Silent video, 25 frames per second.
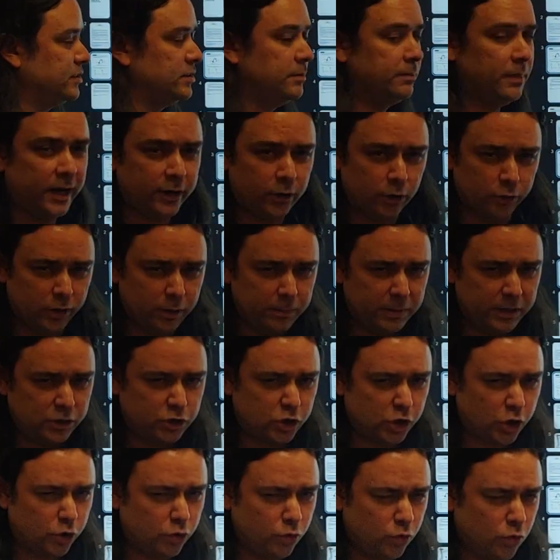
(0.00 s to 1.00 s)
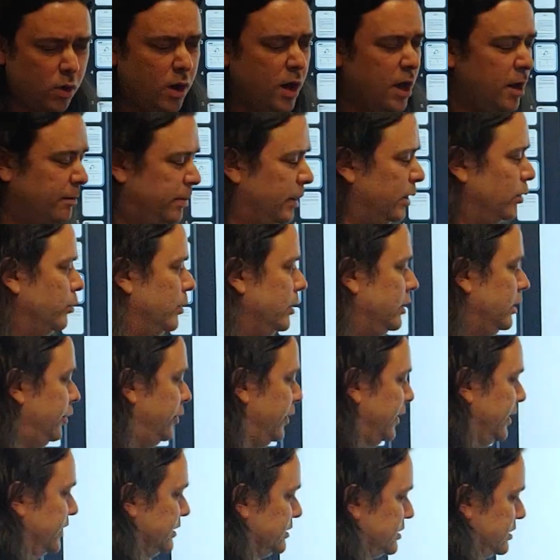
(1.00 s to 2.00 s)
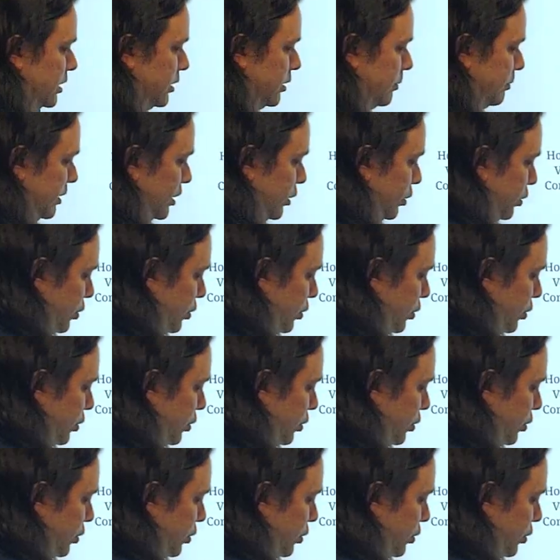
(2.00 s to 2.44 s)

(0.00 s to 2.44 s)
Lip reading: It might only be 2, but I really think it's going to be